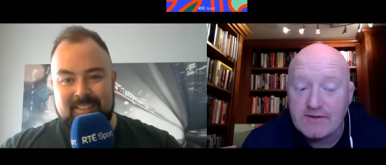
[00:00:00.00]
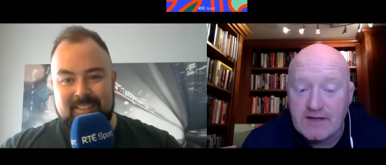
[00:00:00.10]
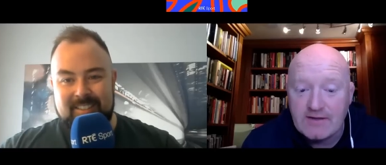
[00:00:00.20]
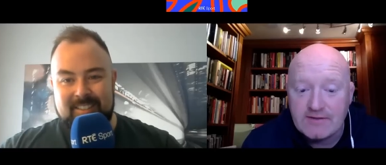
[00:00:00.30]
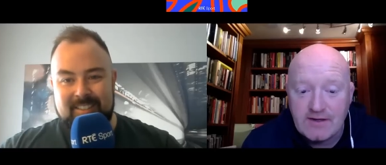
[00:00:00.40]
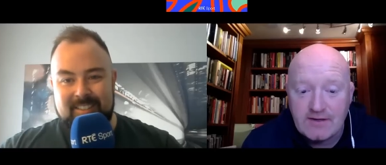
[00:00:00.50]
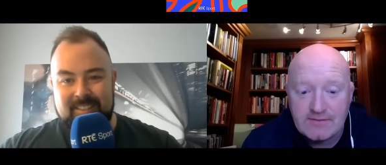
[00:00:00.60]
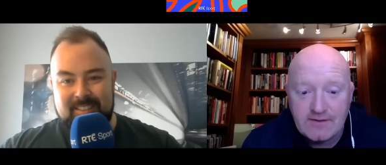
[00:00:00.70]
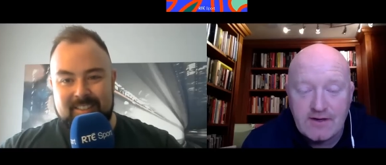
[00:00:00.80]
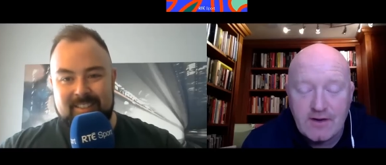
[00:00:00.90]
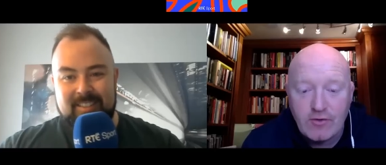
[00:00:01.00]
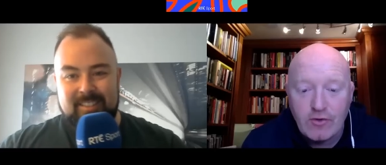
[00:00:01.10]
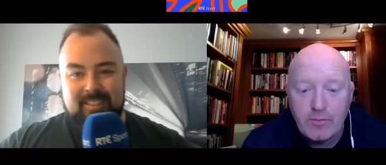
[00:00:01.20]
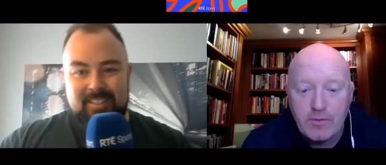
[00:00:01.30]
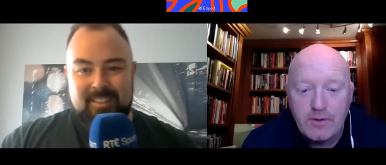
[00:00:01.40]
Speaker 1: of talent in that in that
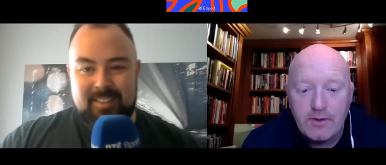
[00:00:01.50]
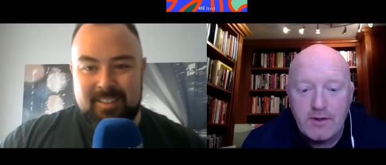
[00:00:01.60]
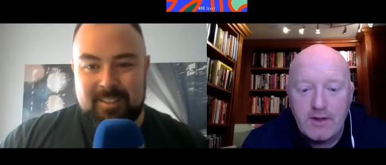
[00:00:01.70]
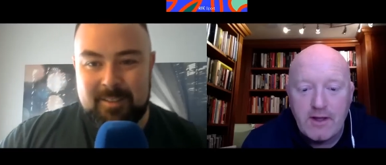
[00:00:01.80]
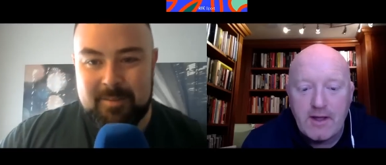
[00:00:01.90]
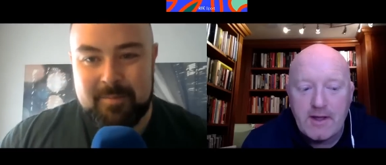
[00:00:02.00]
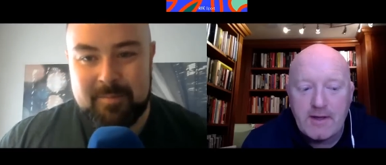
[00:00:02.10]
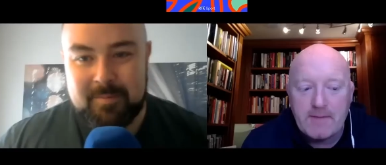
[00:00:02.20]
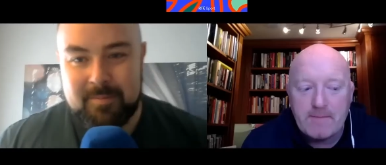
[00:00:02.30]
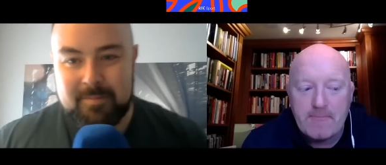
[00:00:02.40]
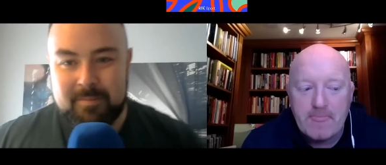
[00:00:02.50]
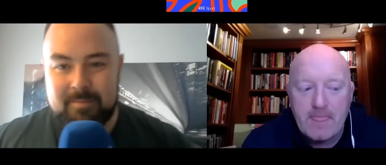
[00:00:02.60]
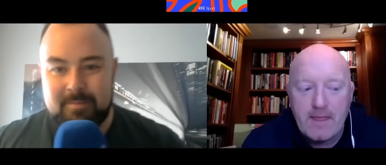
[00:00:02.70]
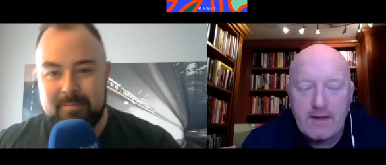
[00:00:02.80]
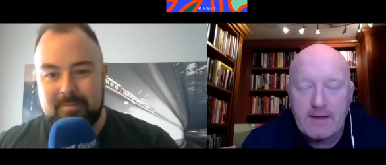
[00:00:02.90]
group. Um,
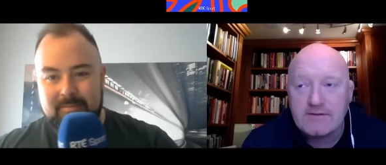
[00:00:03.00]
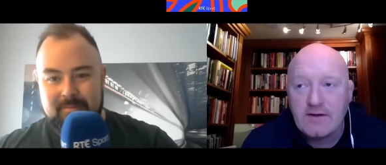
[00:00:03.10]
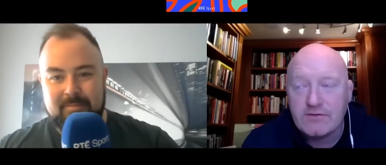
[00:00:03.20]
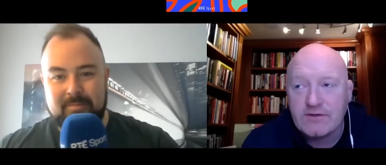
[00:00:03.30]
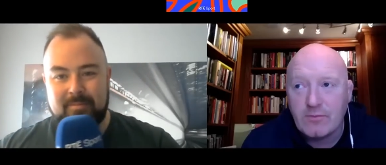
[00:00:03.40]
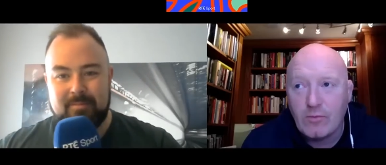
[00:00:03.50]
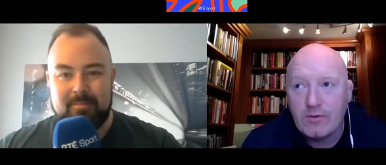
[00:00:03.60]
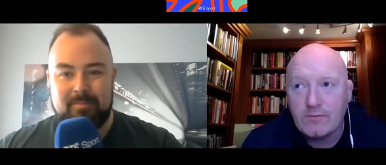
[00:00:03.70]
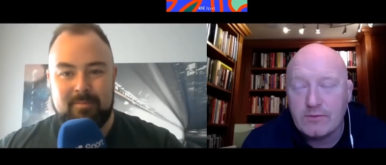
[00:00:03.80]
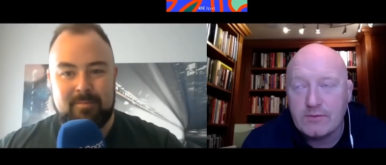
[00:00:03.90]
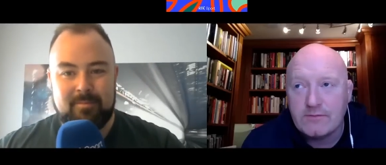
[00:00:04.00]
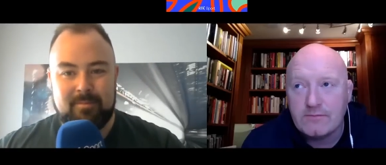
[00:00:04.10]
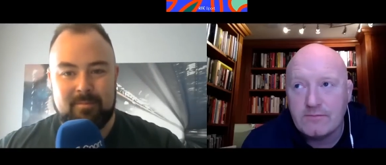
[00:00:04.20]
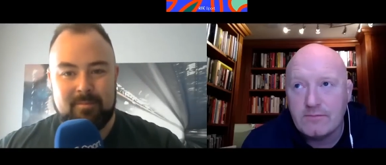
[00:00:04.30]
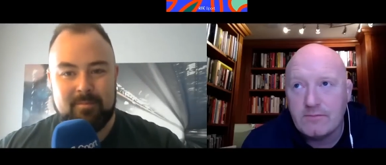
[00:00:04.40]
and he's obviously the one with
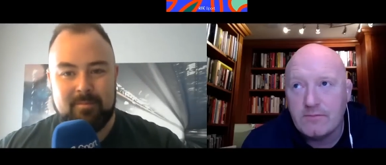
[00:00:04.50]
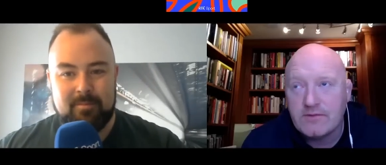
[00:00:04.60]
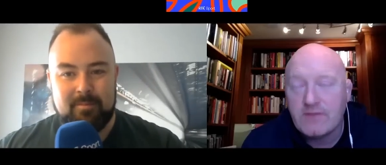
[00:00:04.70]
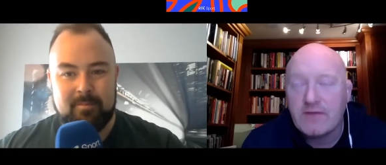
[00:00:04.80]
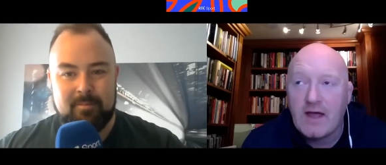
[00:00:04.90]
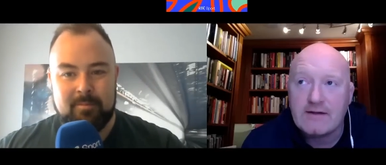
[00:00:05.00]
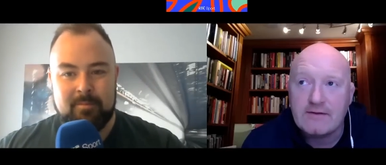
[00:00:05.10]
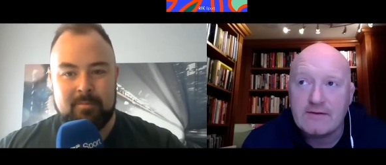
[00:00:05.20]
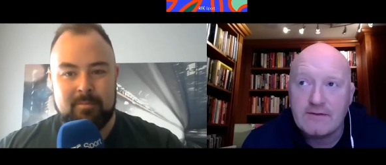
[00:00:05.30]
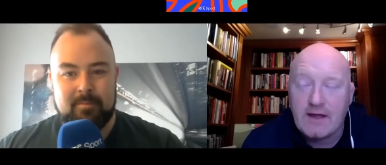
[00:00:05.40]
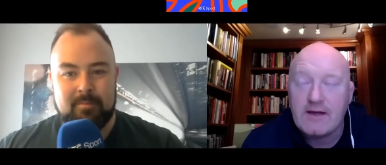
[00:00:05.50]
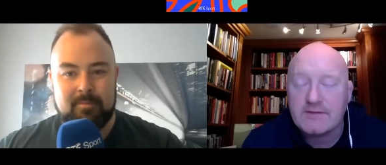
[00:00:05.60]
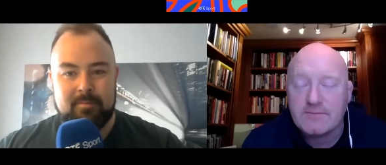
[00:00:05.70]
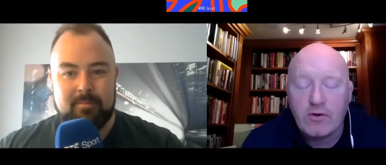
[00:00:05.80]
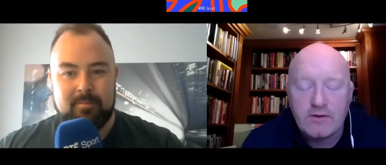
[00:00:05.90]
himself and Gatland. Eddie
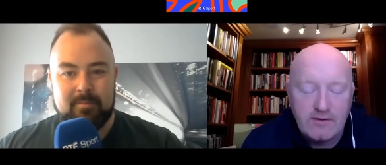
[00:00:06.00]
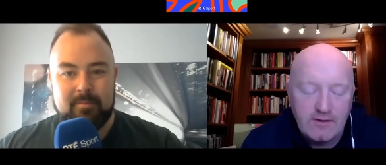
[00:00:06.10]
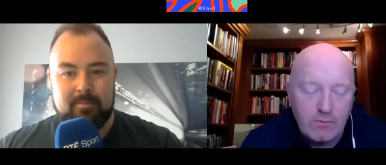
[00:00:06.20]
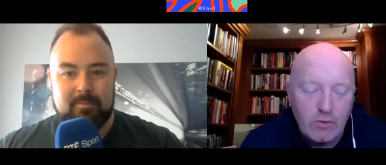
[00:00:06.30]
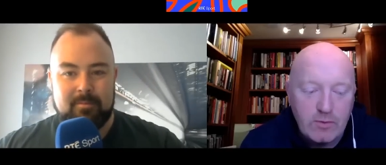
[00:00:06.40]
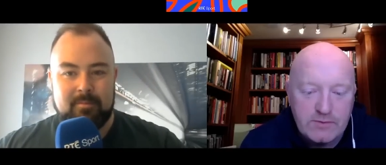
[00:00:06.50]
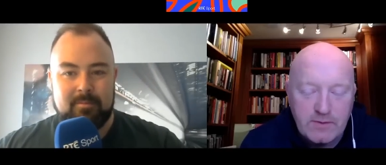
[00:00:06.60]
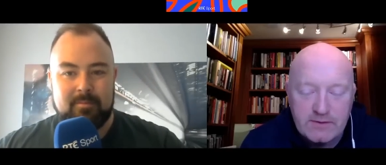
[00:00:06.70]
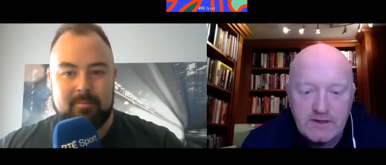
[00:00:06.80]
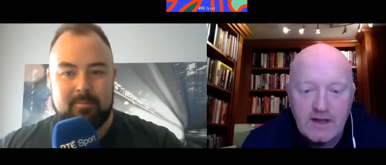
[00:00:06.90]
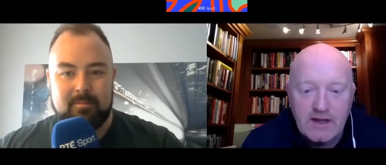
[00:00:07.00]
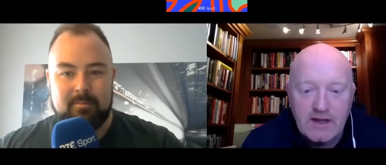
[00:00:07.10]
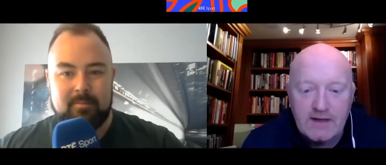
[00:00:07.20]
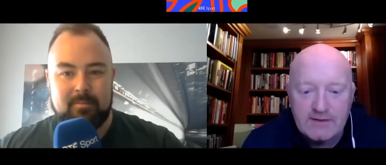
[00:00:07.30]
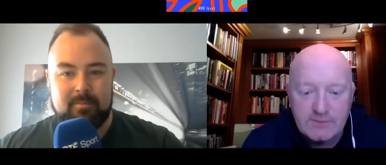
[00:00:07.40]
has more uh, World Cup experience than
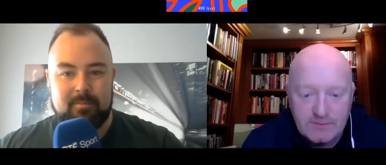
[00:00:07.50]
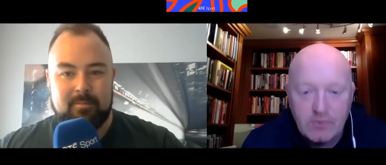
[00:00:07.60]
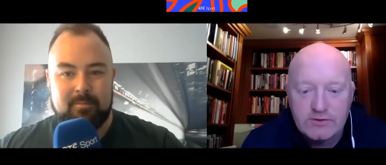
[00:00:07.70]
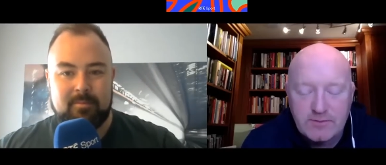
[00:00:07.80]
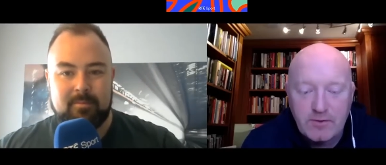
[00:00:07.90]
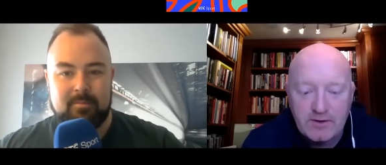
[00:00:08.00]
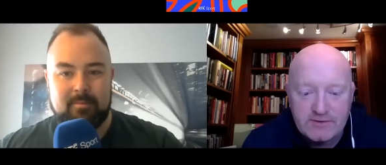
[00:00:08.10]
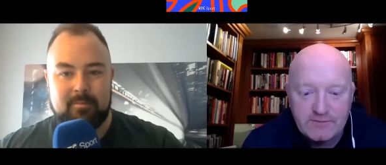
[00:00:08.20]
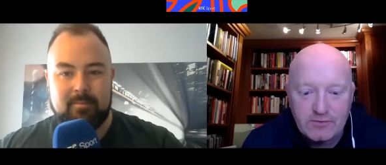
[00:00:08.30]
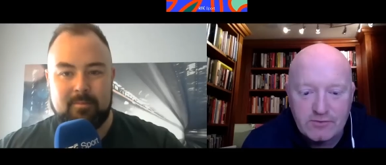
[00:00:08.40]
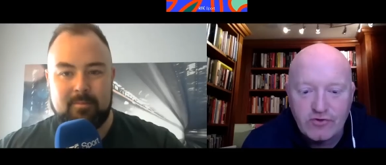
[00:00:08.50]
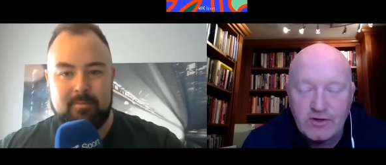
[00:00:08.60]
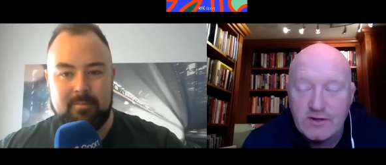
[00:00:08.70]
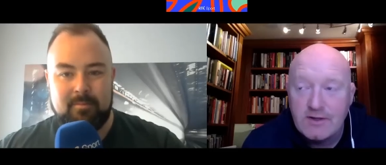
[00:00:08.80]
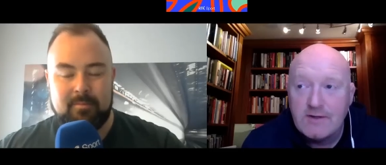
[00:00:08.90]
Gatland. So he's the most experienced of those
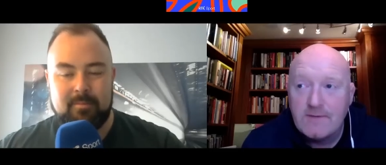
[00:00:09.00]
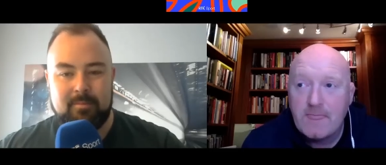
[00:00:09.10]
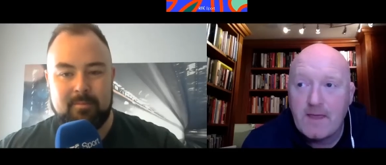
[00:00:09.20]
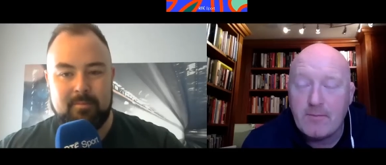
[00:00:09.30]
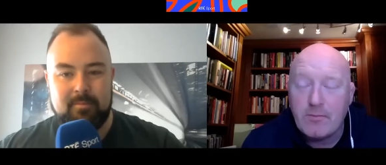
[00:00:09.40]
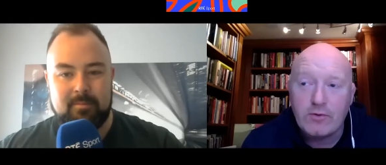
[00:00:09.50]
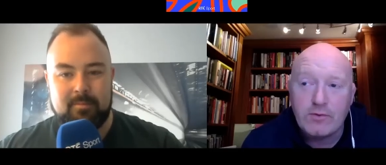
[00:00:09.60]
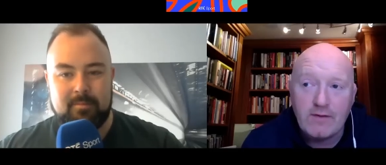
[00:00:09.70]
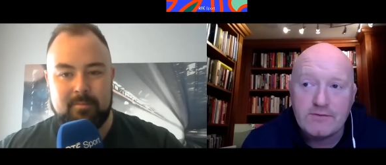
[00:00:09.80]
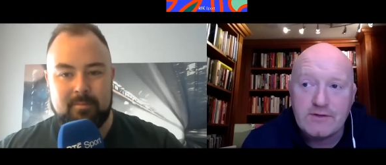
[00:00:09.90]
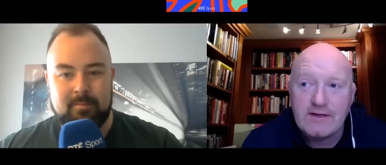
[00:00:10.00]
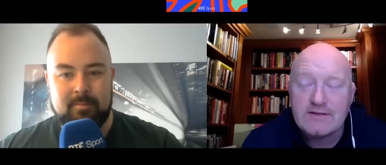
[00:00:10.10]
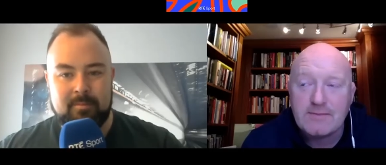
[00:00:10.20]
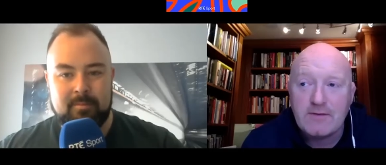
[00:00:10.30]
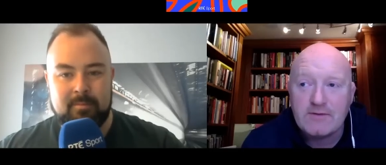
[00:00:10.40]
three. Uh, Borthwick, obviously, the
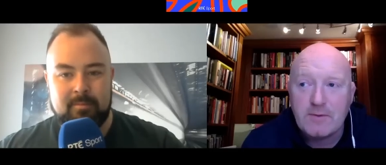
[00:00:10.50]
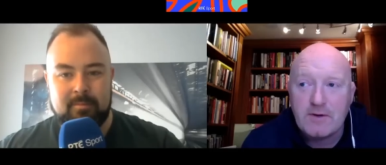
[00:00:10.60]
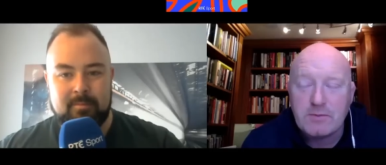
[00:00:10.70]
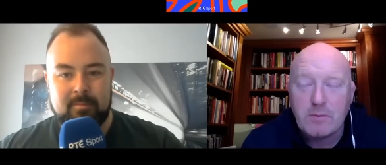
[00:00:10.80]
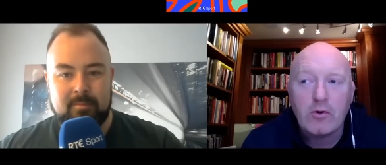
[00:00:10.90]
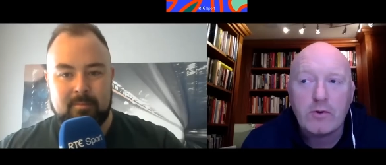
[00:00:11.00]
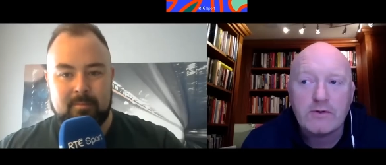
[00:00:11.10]
least amount of experience. But Borthwick has